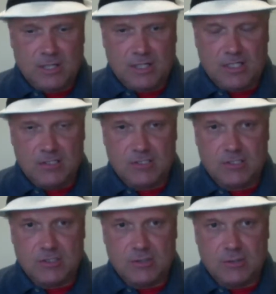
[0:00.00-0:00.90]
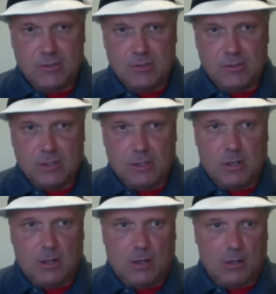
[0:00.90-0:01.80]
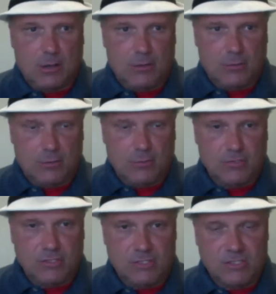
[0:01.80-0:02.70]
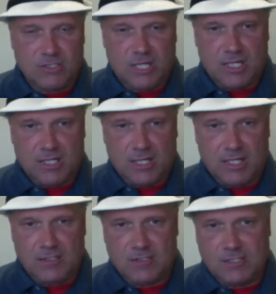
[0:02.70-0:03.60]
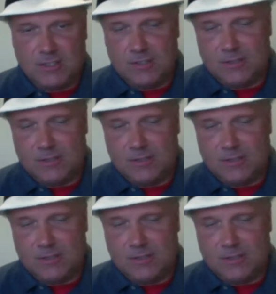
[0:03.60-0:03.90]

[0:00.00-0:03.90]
against all of the groups that stand against it.